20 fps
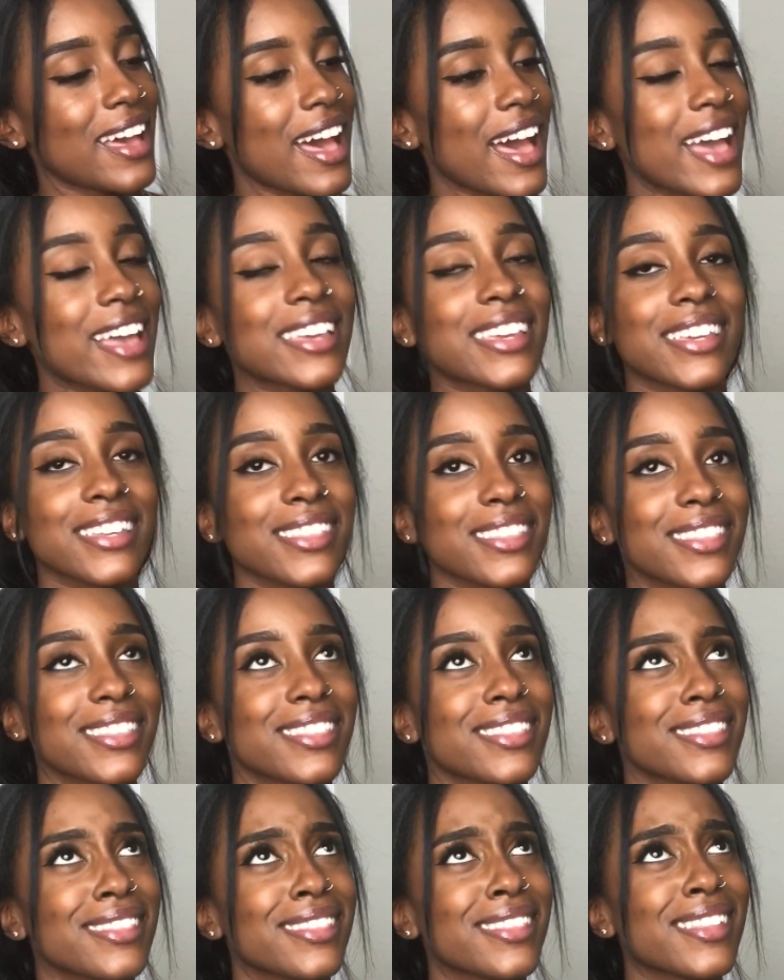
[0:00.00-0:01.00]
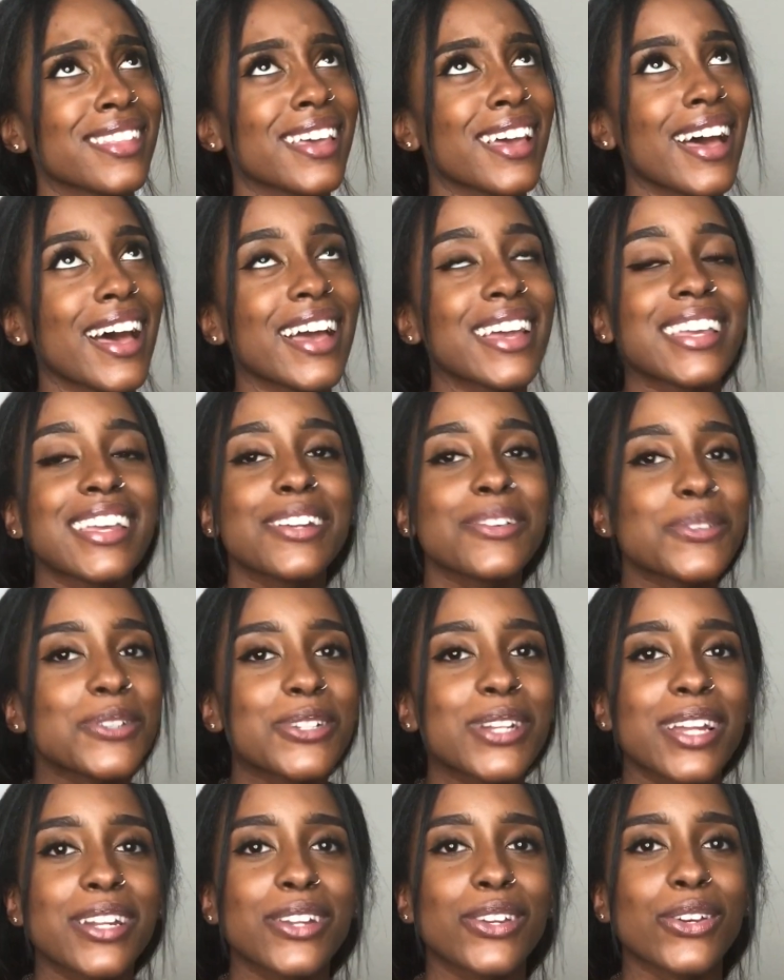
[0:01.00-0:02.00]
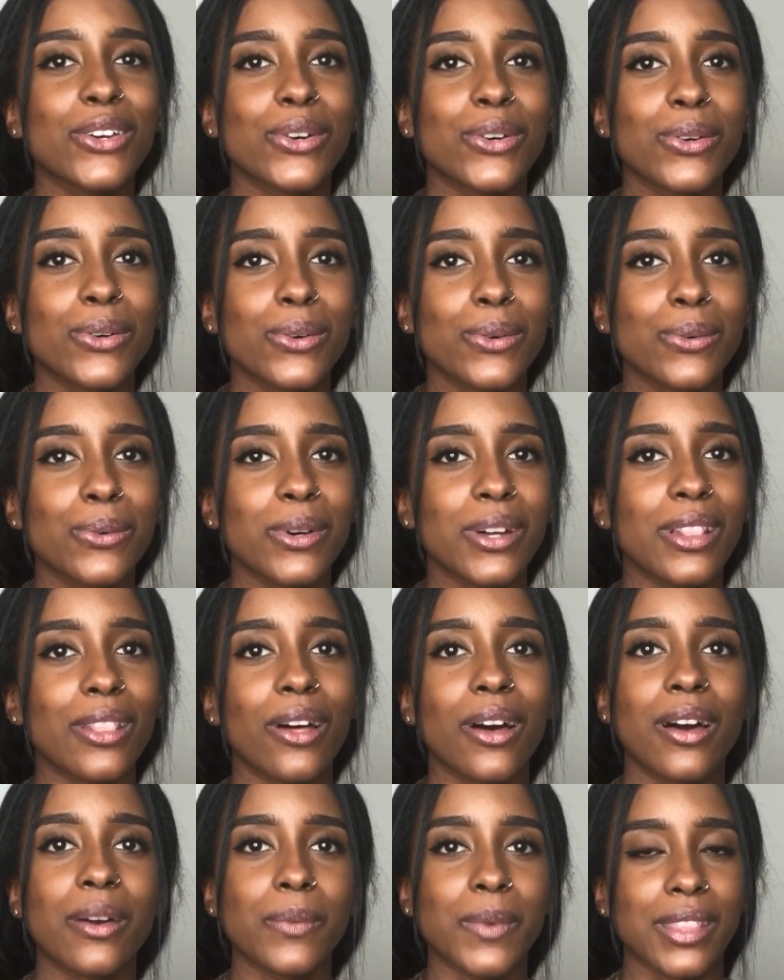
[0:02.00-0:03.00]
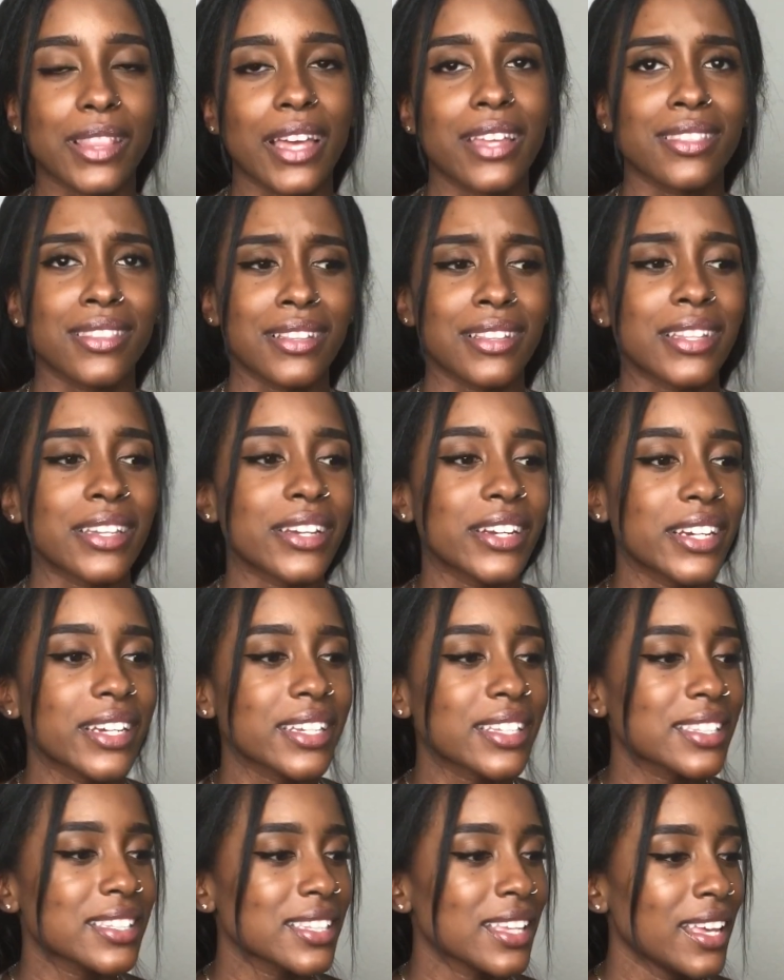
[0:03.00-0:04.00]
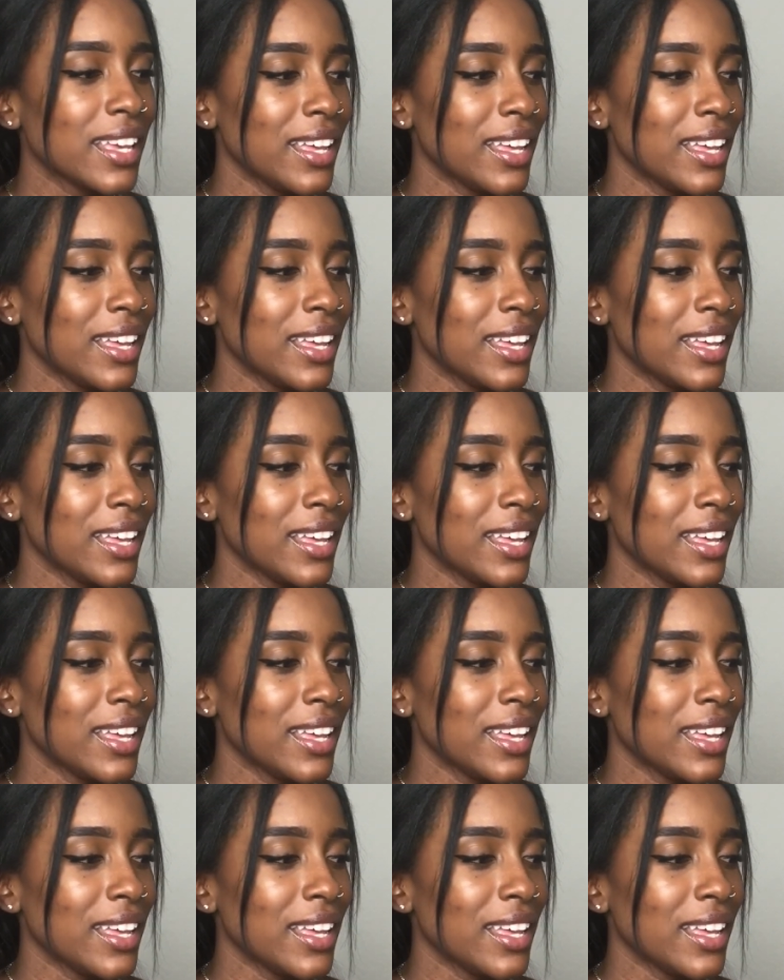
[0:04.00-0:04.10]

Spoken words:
I get it was trying to go along with, like, the lyrics.